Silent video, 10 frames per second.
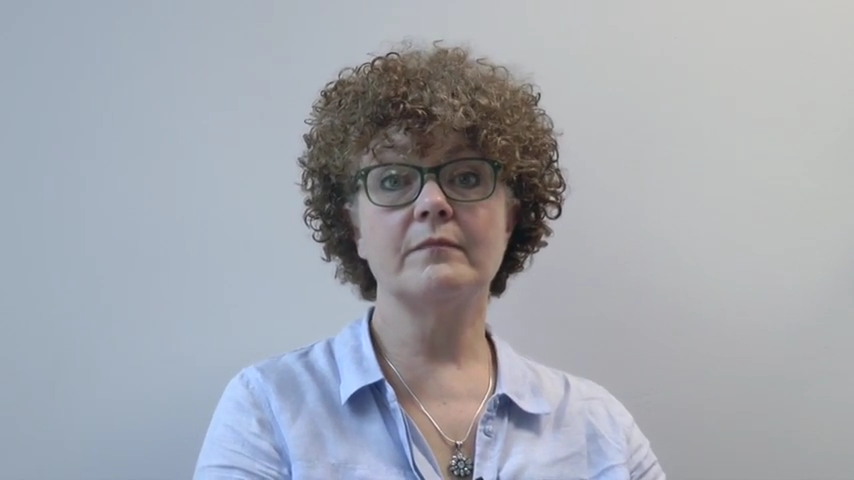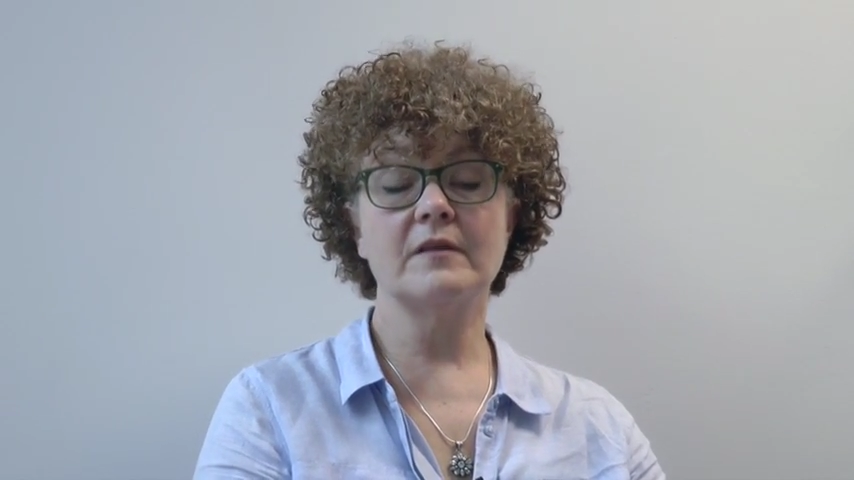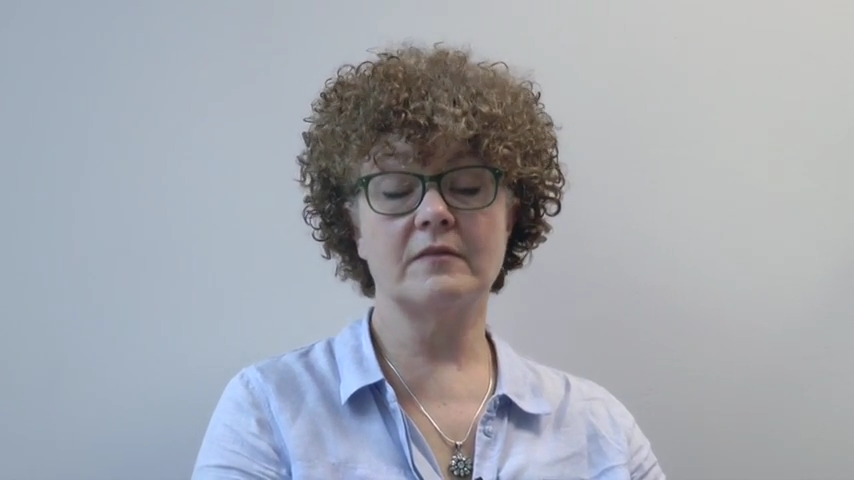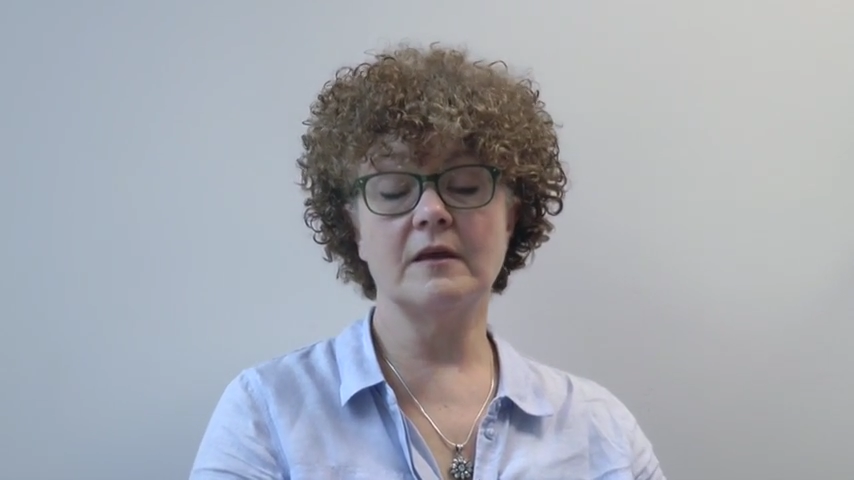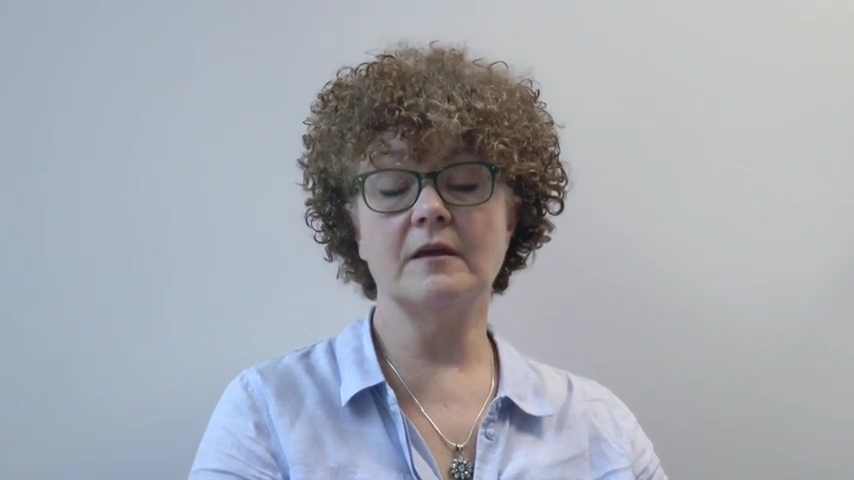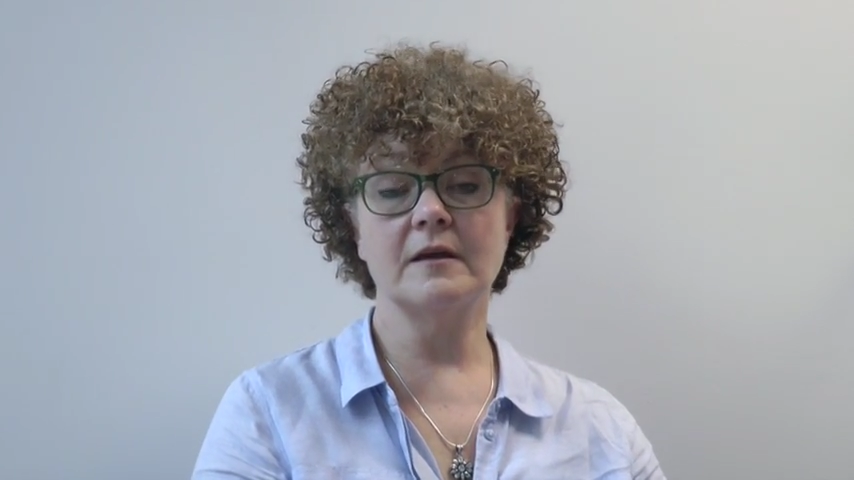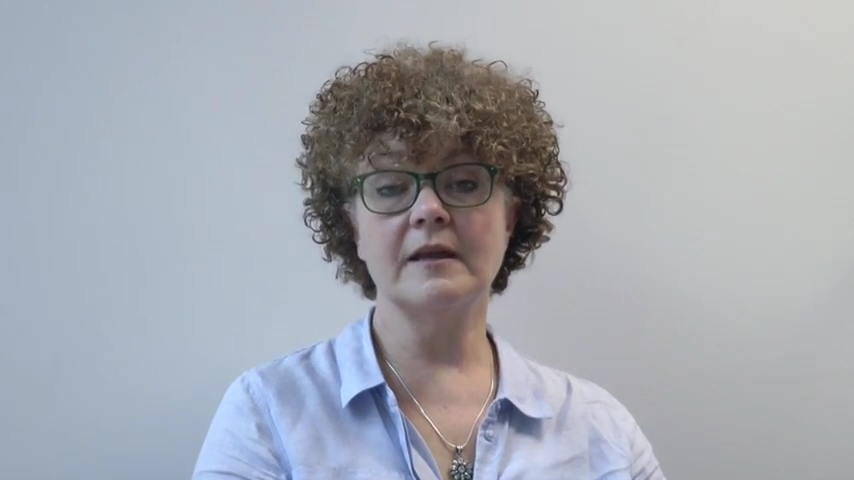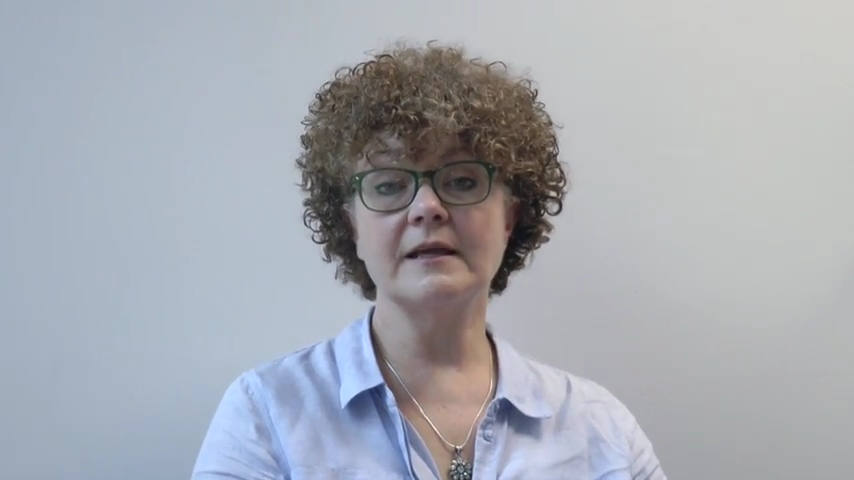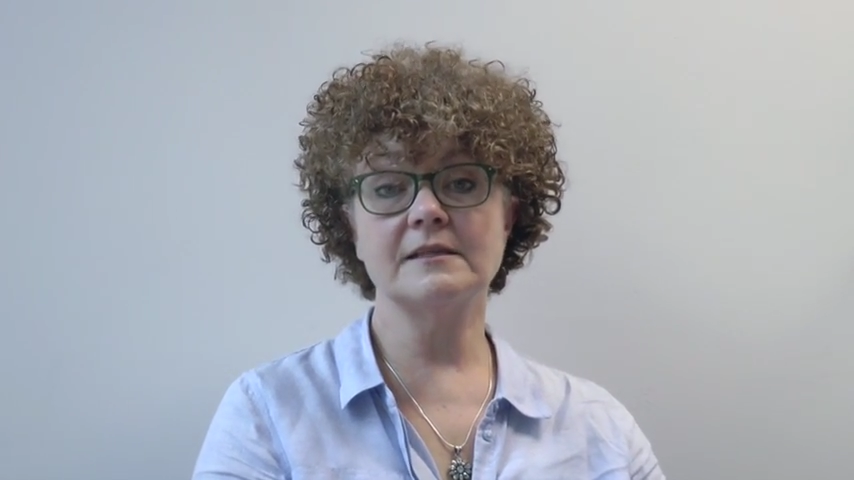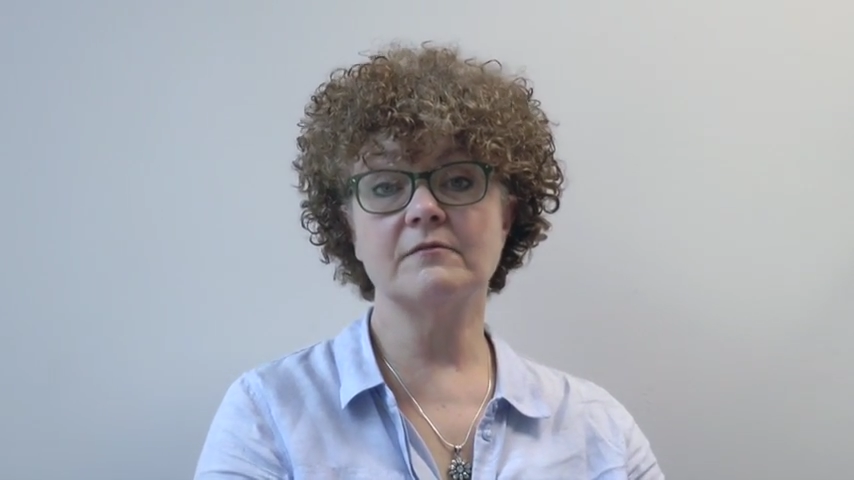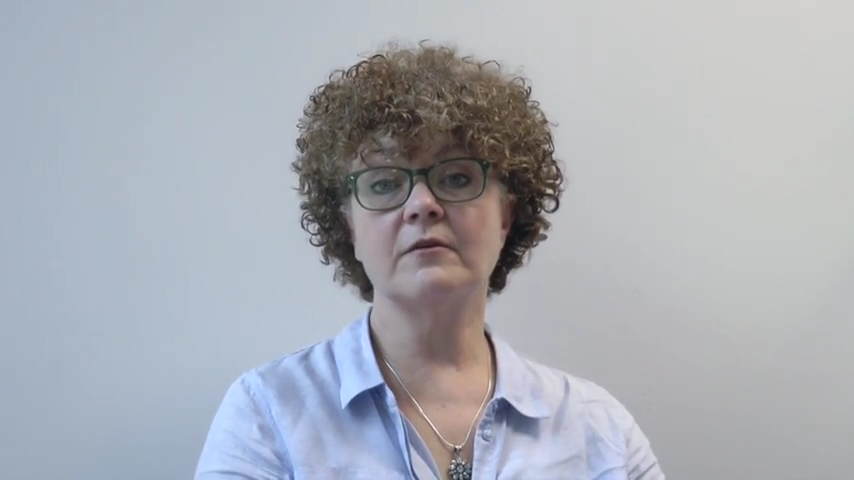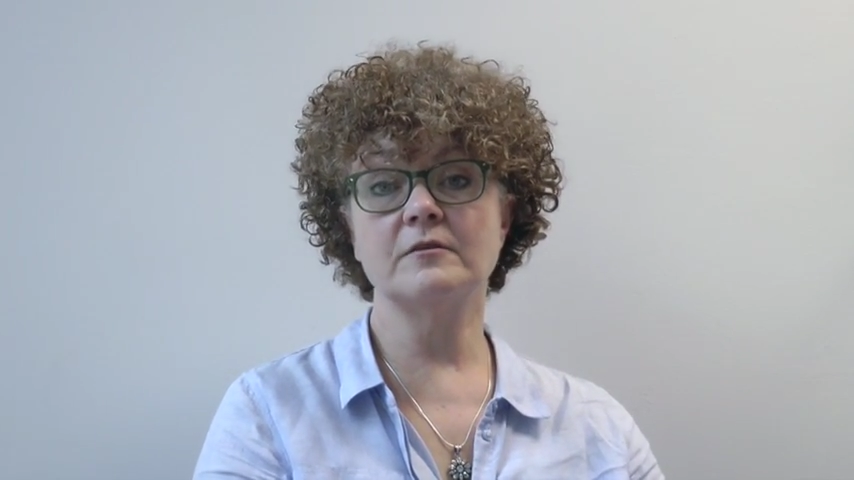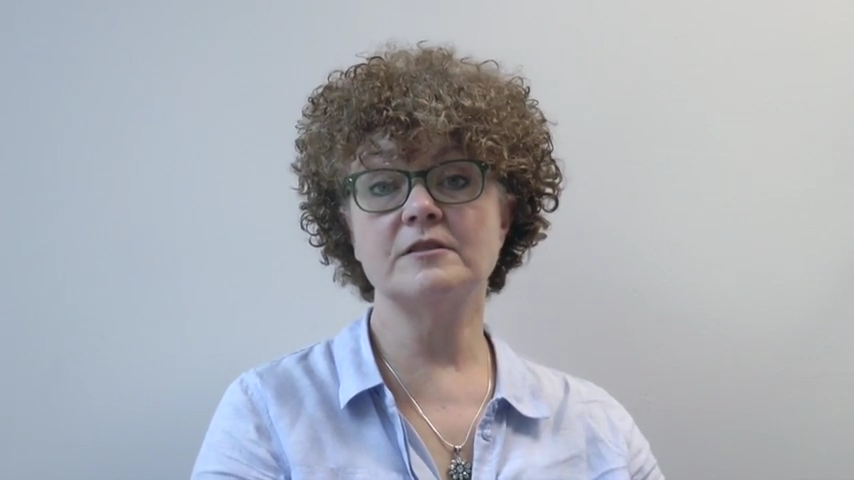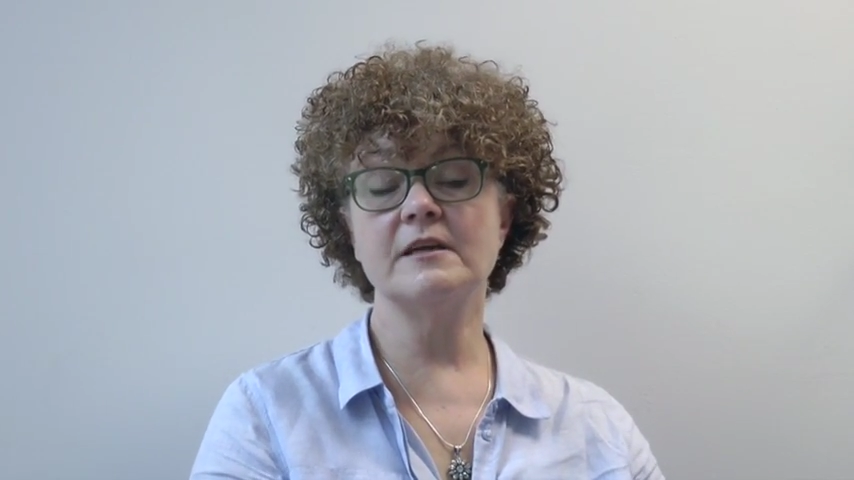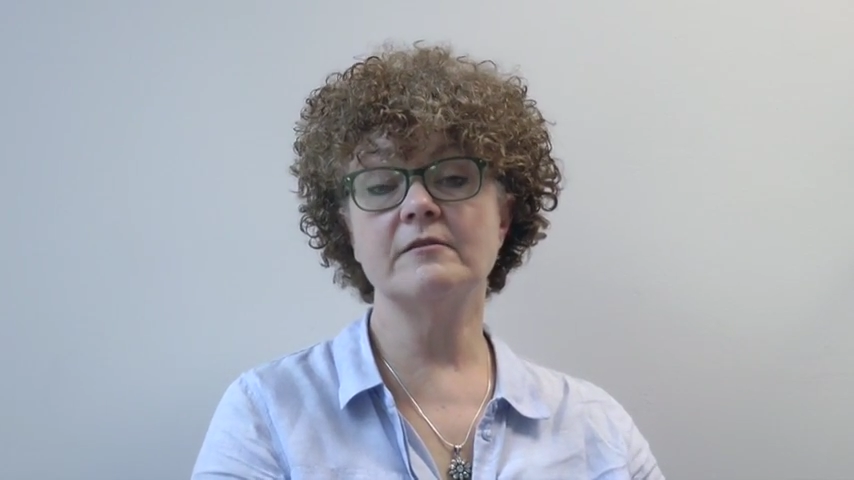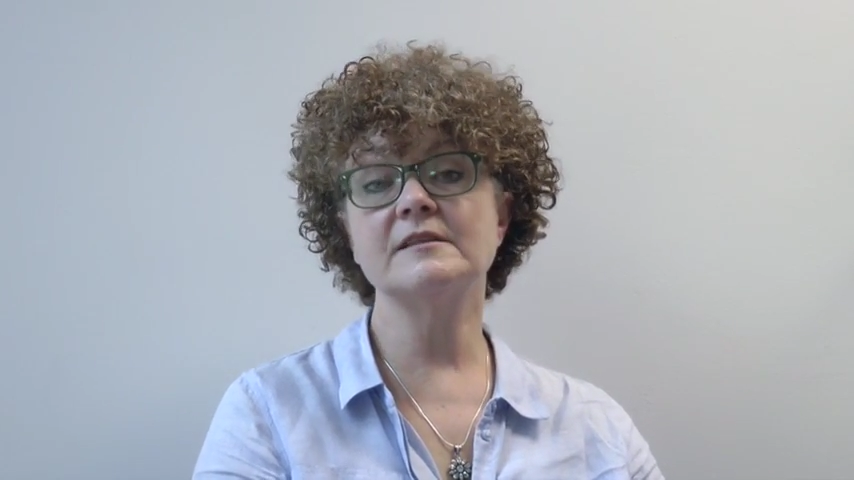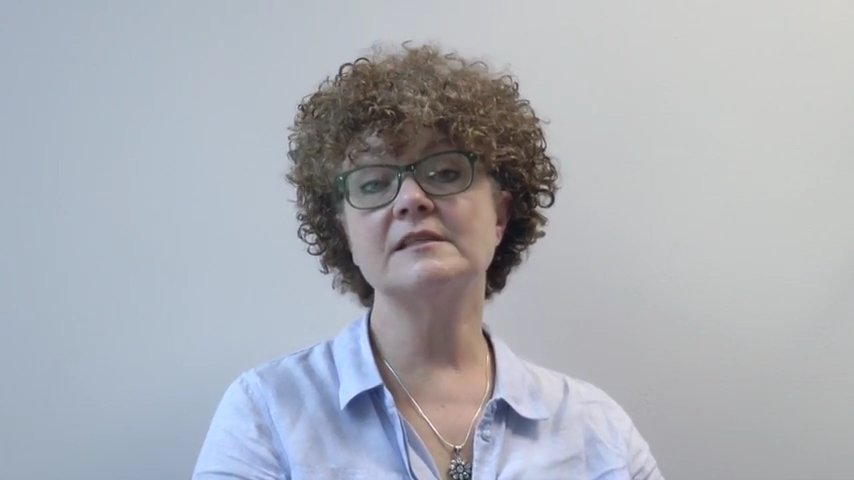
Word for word: that the Connect Volunteering